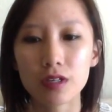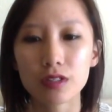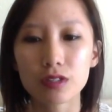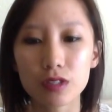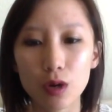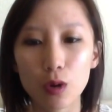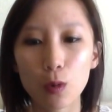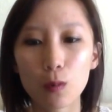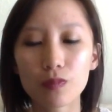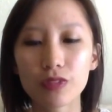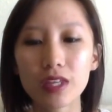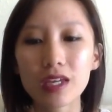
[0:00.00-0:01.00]
So
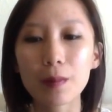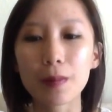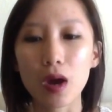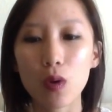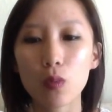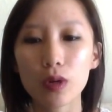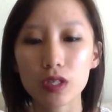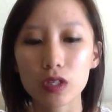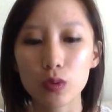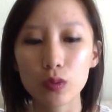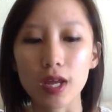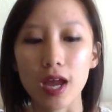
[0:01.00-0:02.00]
think about what
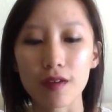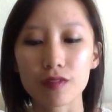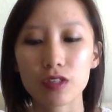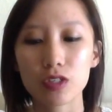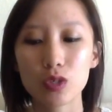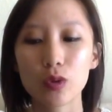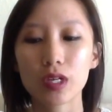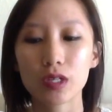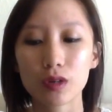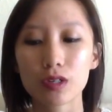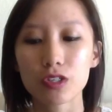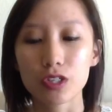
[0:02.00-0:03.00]
you would have to do at
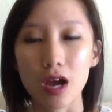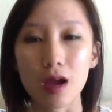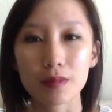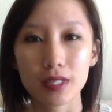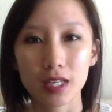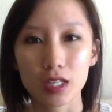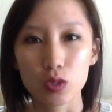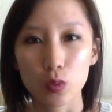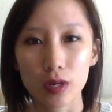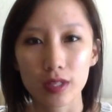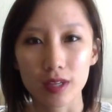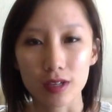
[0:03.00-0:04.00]
your job to get a
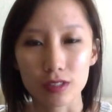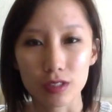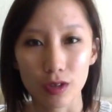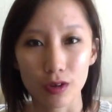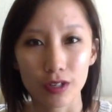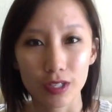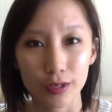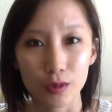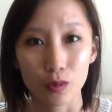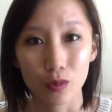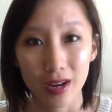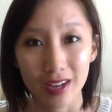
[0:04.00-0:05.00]
$20,000 a year
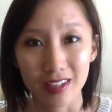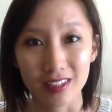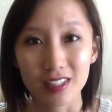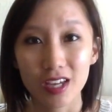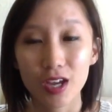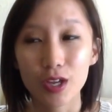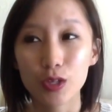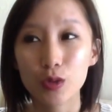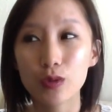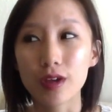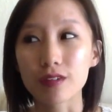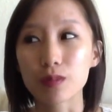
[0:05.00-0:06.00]
raise. You
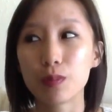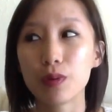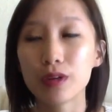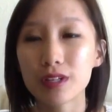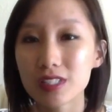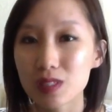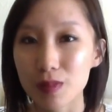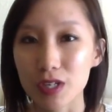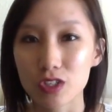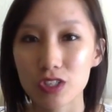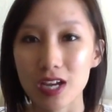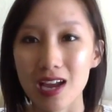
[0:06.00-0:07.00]
would have to put in some
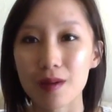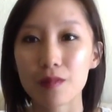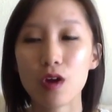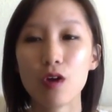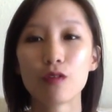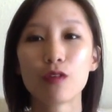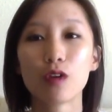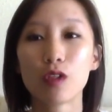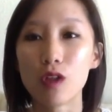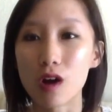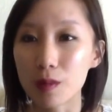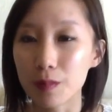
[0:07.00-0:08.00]
extra time for a long